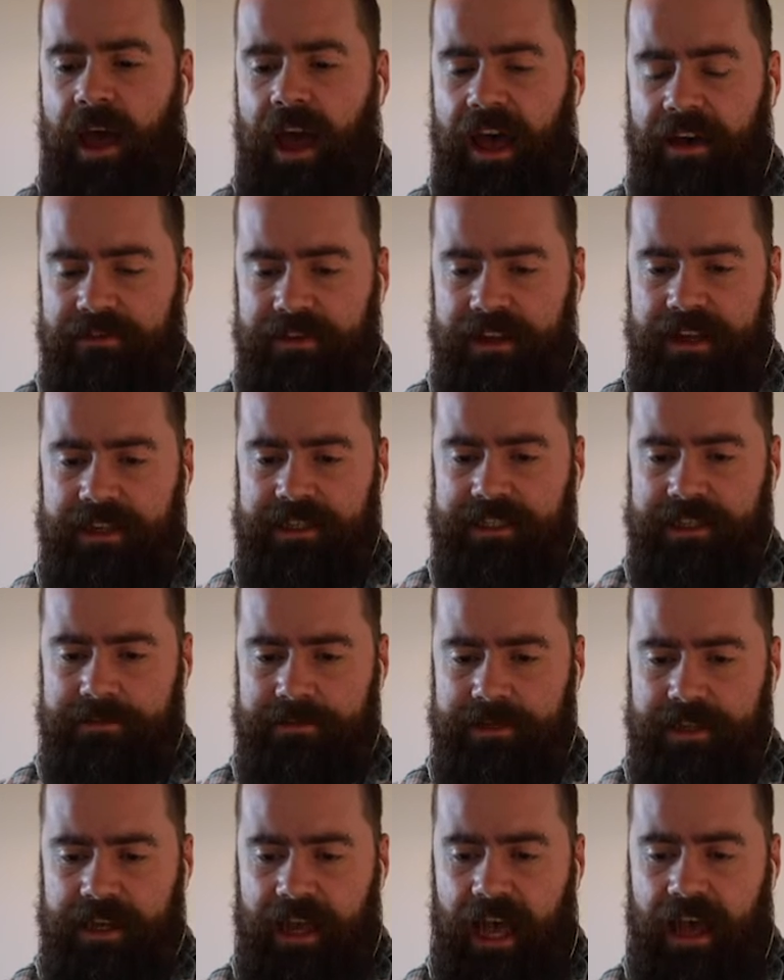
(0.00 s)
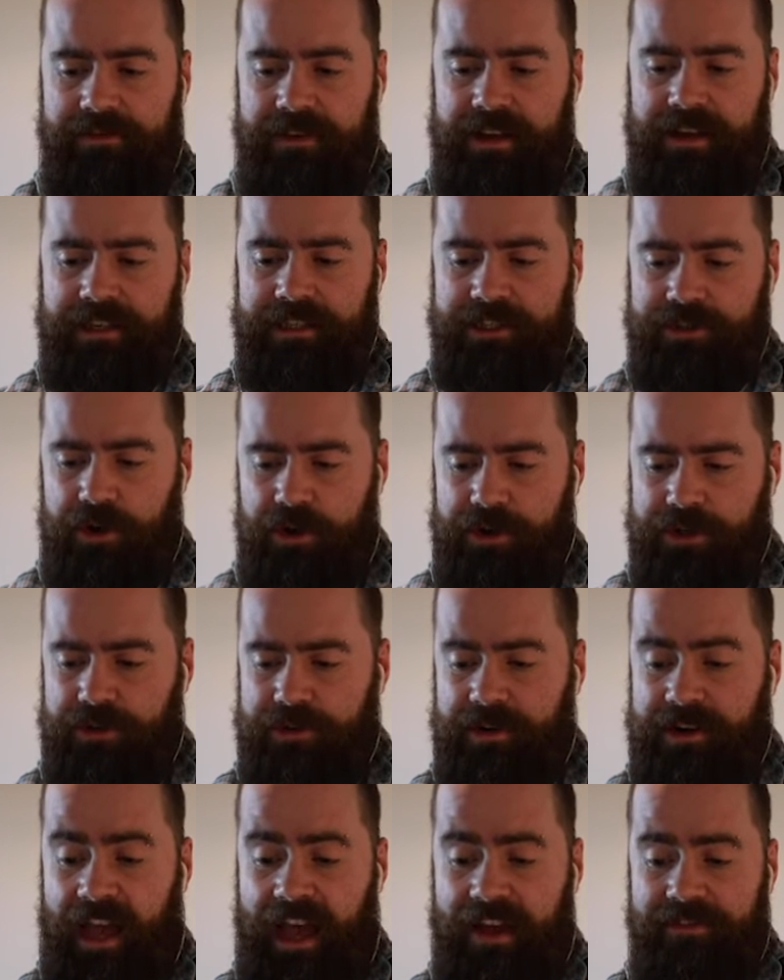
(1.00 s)
So having a
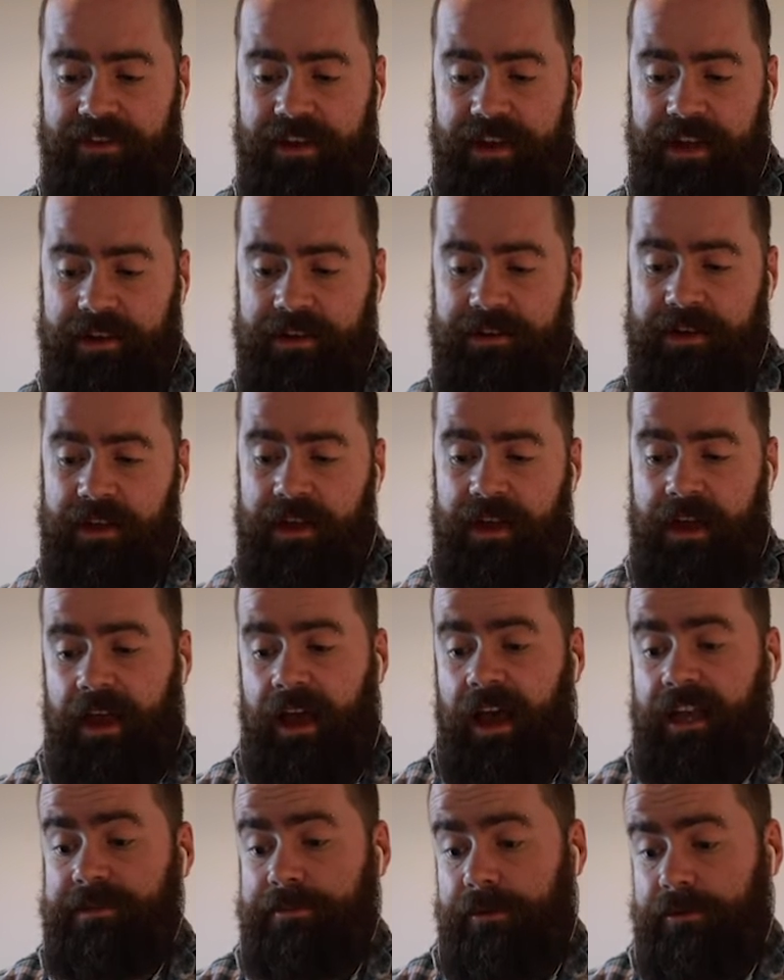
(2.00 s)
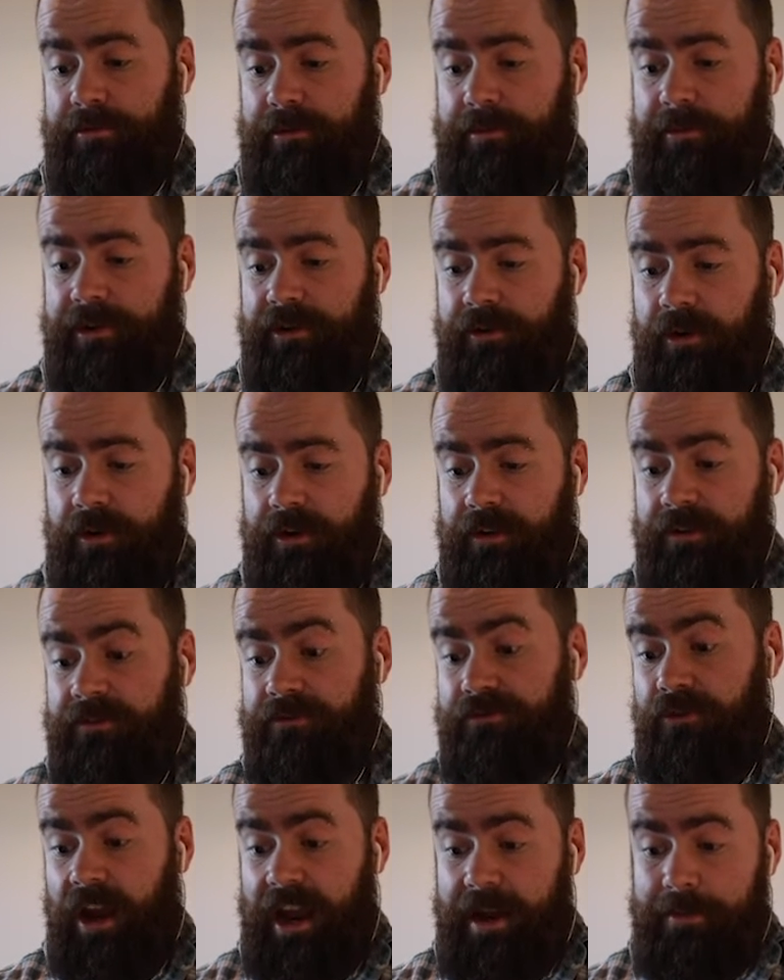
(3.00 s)
structure, and having, I suppose, what we call
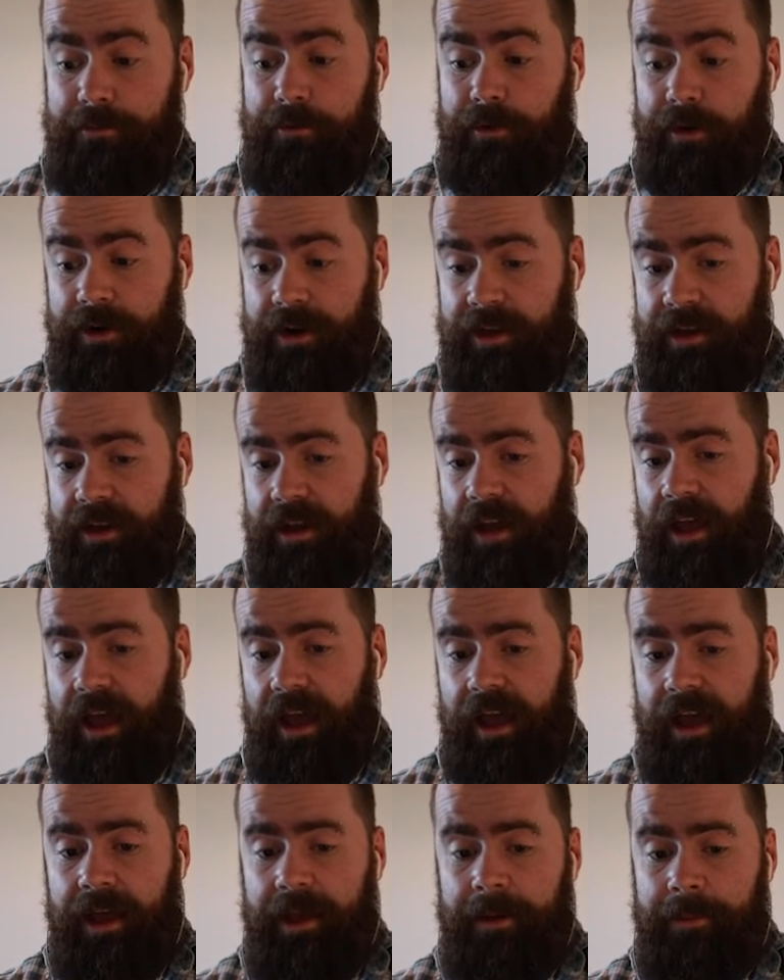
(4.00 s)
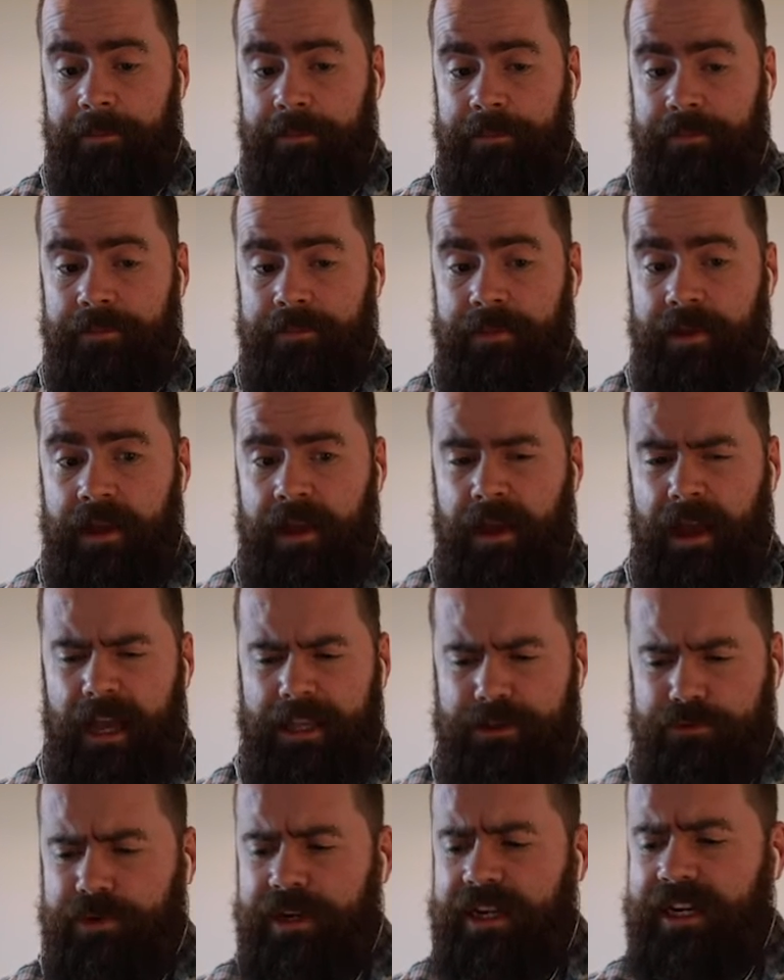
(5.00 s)
a framework,
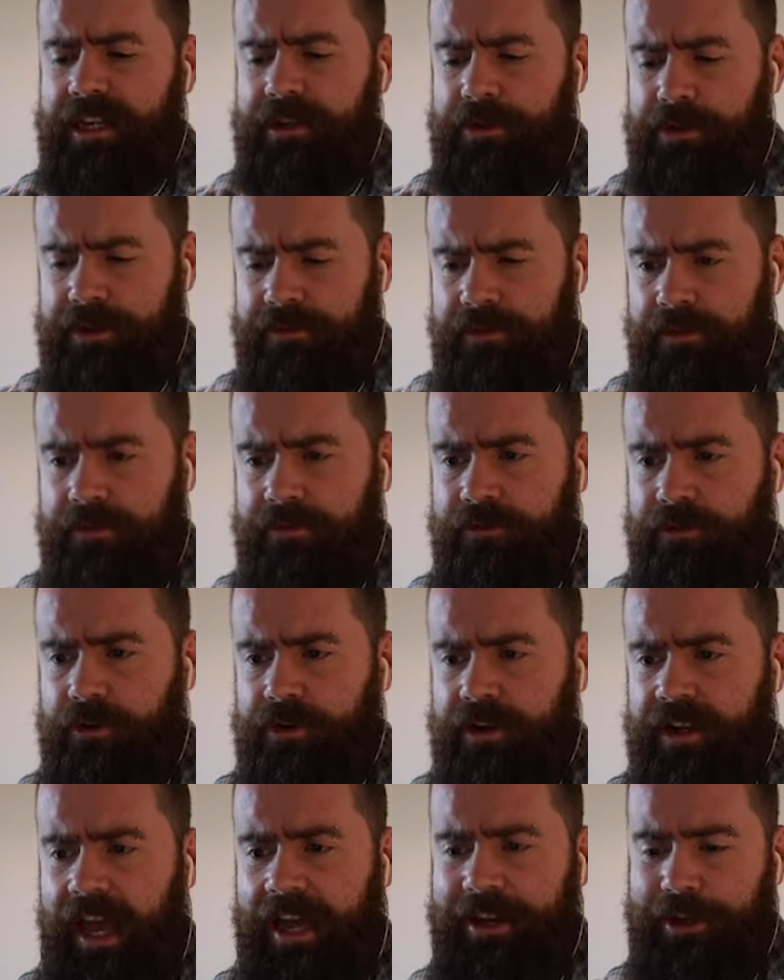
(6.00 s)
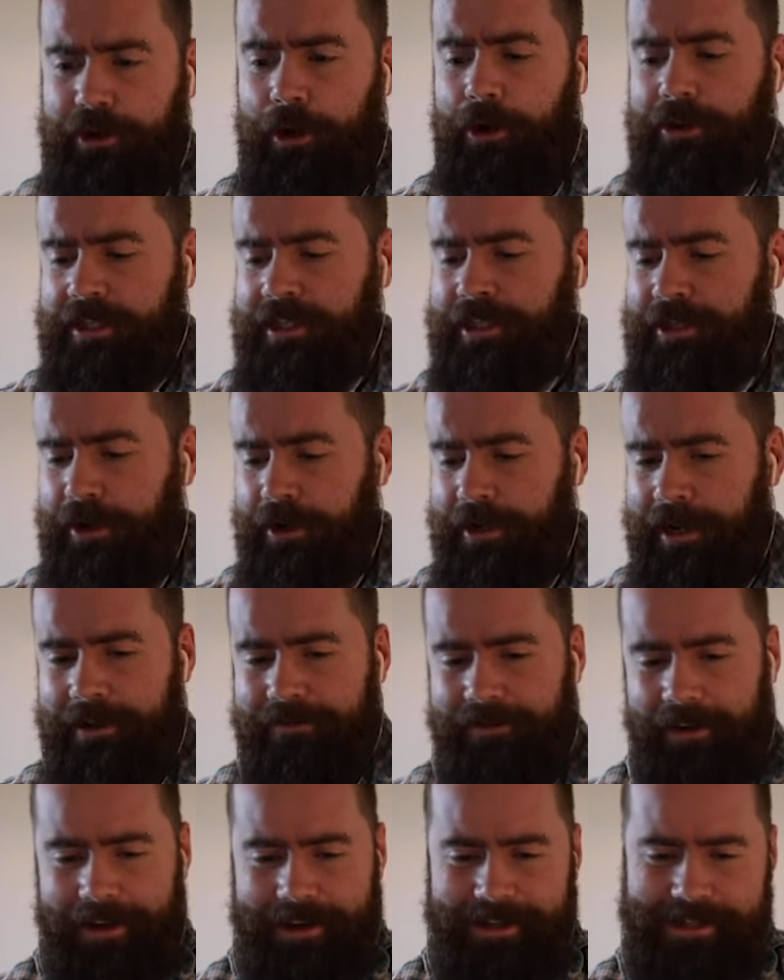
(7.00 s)
is really useful for getting unstuck,
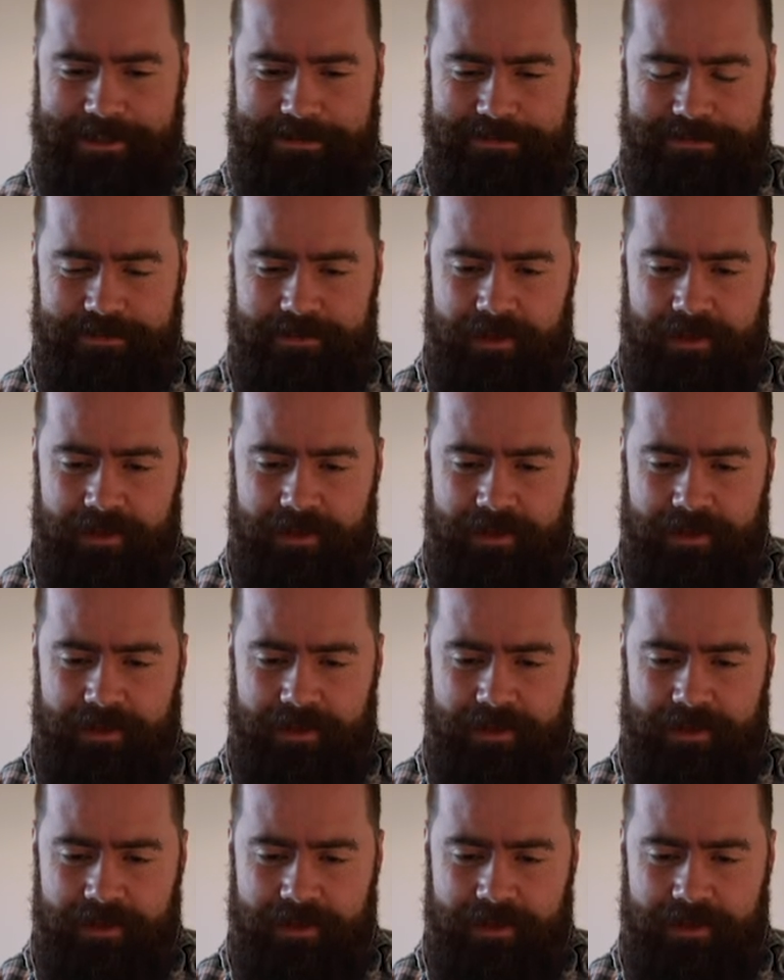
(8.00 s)
I find.